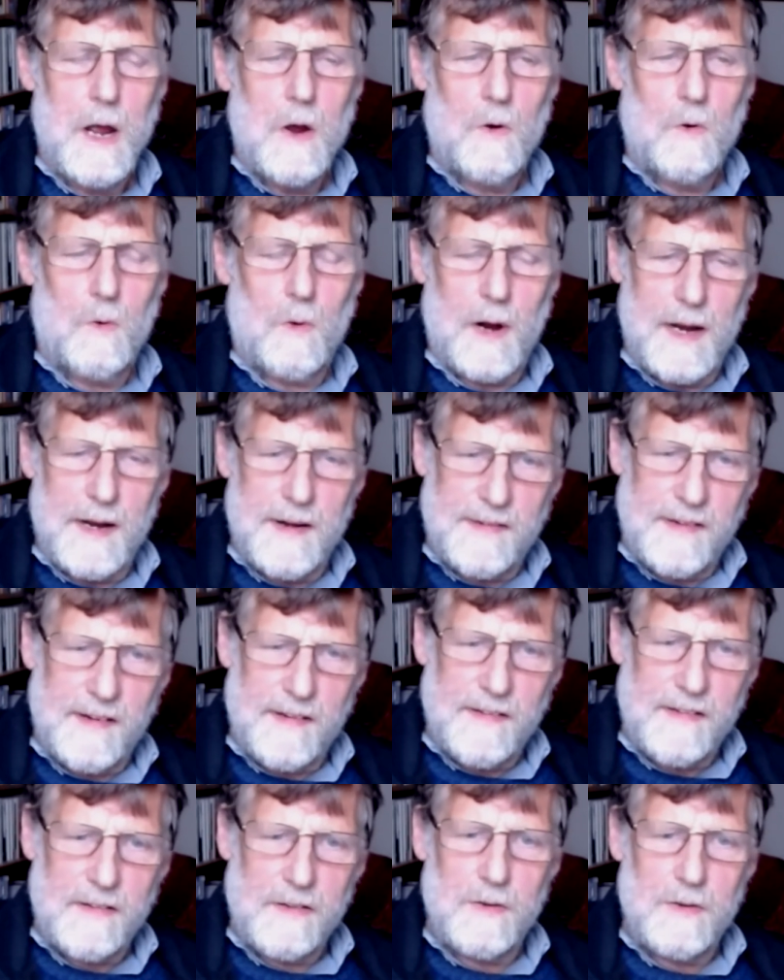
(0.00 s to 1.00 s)
Why is
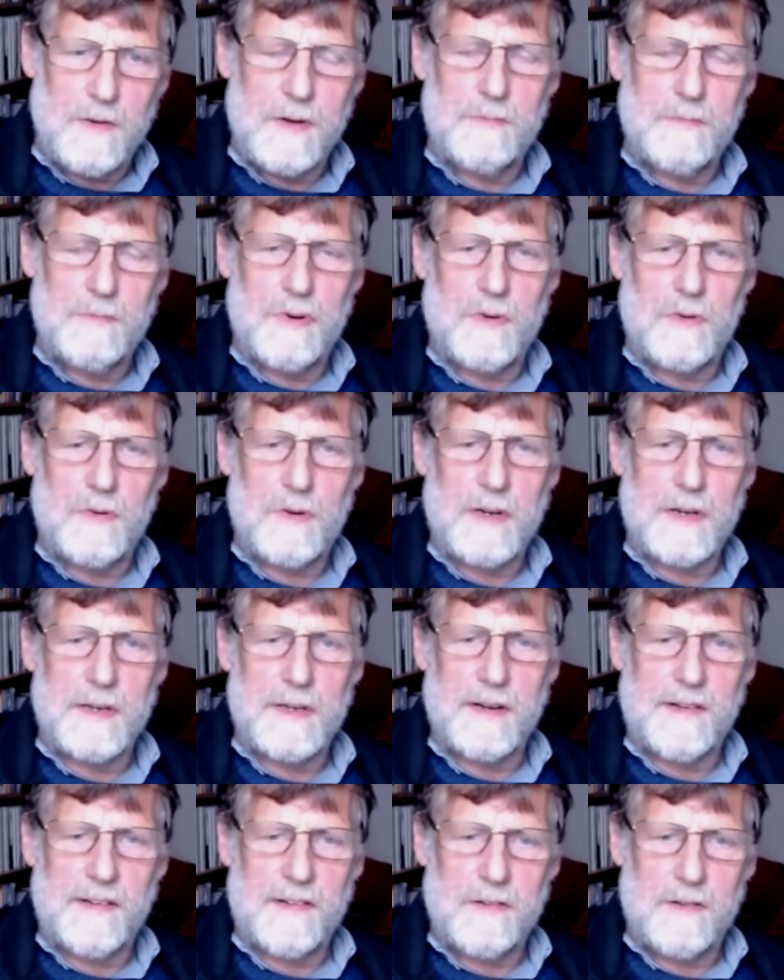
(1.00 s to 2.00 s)
this so important?
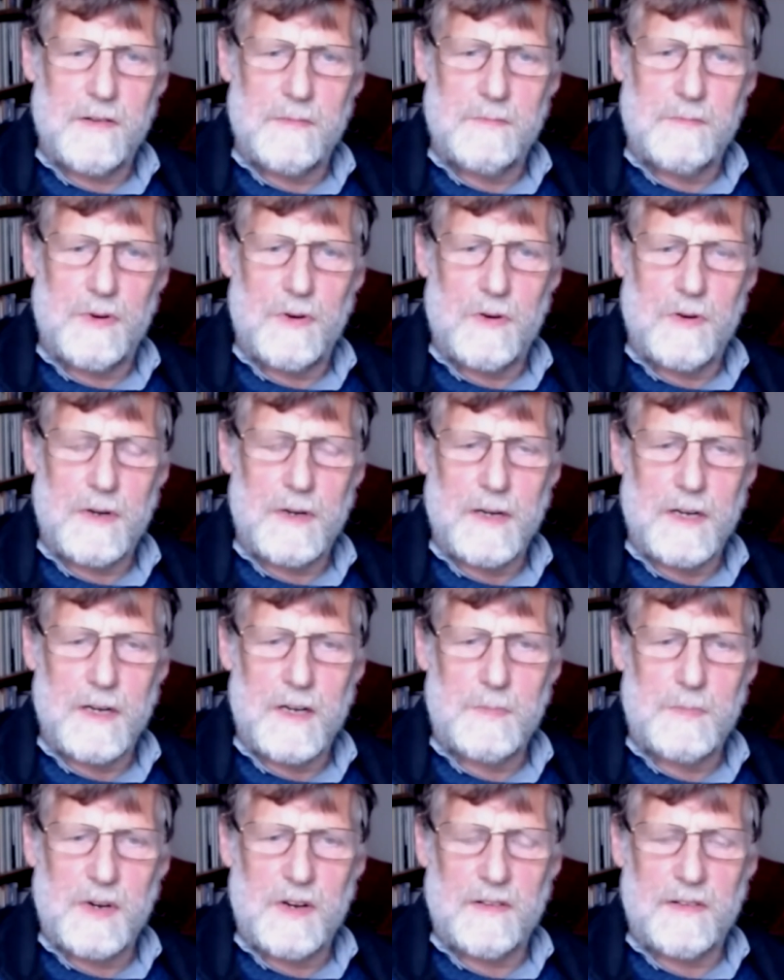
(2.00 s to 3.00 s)
It's so important
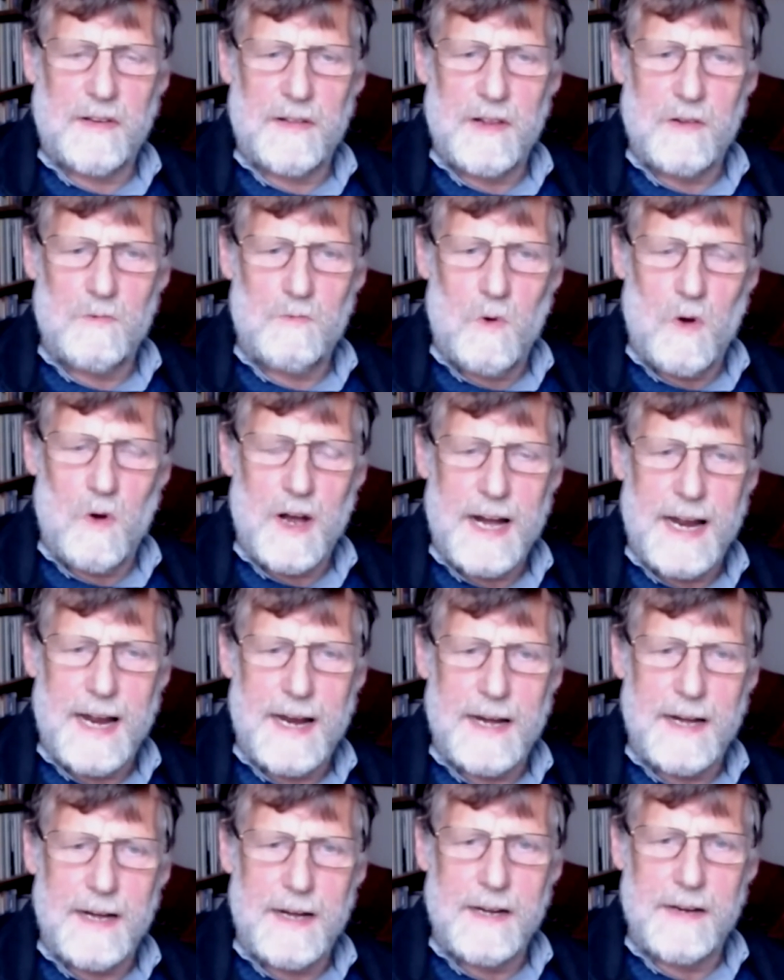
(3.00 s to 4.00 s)
because on the one
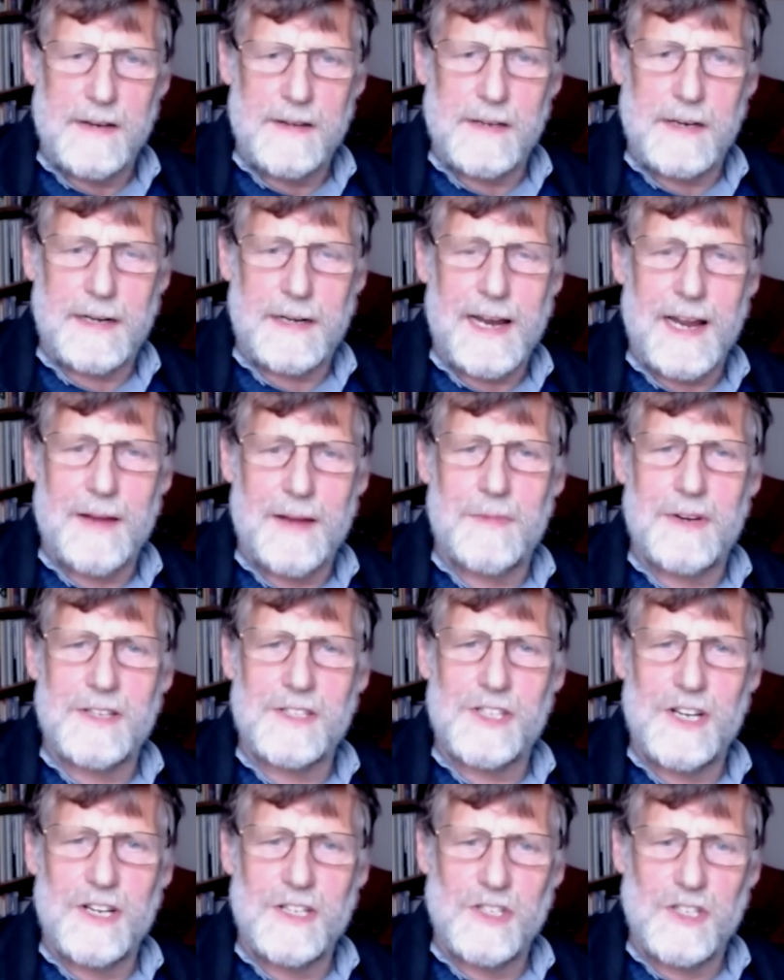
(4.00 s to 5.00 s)
hand, in the climate
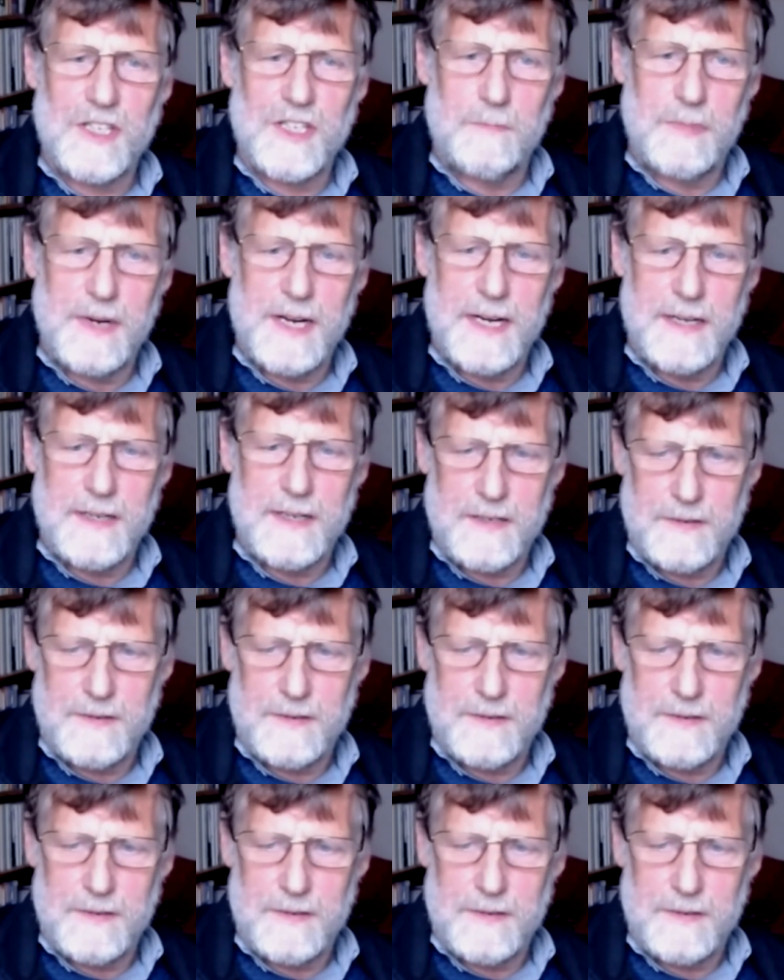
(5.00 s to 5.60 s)
change debate,